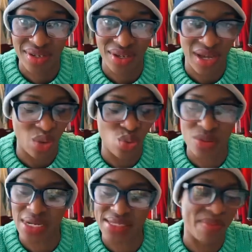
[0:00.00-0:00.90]

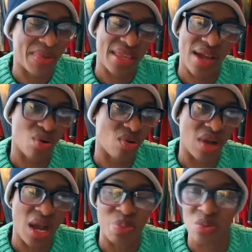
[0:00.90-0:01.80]
utasema Nyako,
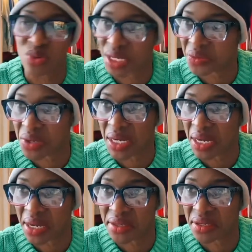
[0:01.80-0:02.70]
apo
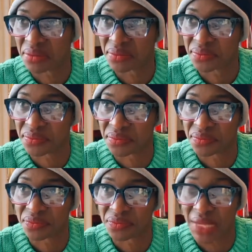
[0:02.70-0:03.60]
unatudanganya.
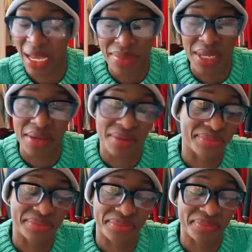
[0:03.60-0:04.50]

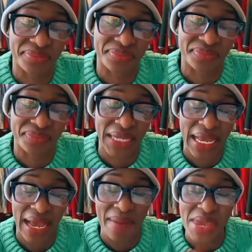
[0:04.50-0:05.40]

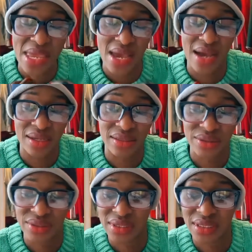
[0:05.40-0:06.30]
I'm here
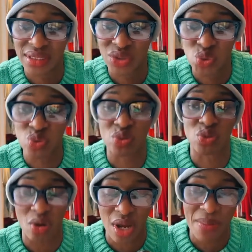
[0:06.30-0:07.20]
to
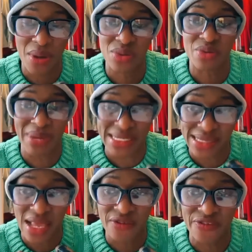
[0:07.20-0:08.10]
talk about
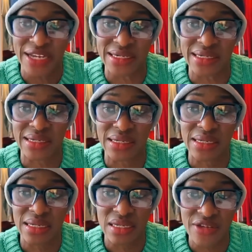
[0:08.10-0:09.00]
myself and
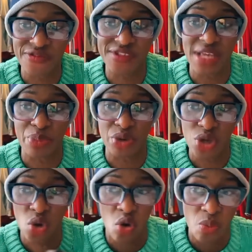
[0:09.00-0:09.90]
give somebody
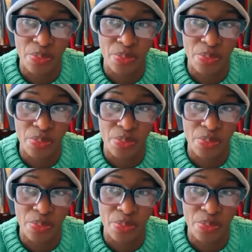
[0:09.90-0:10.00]
hope